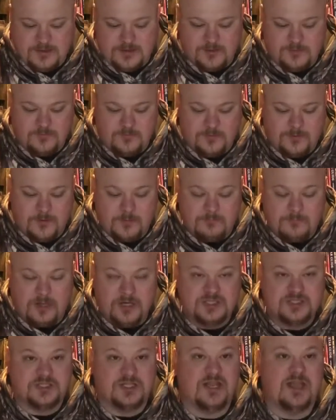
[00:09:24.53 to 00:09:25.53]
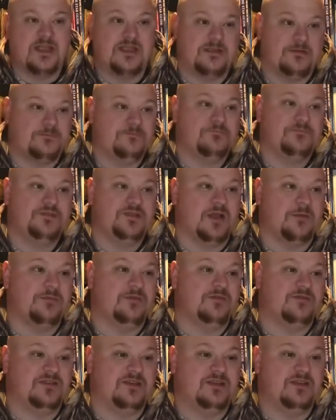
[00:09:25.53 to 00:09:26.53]
Much like
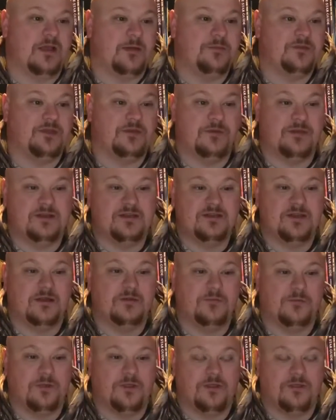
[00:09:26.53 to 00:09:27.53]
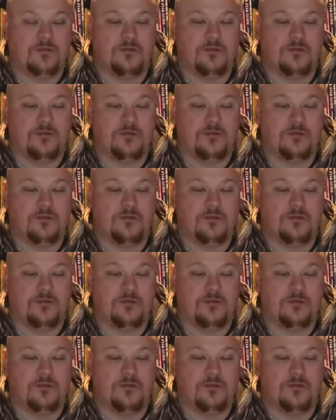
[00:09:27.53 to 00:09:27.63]
WCW had done with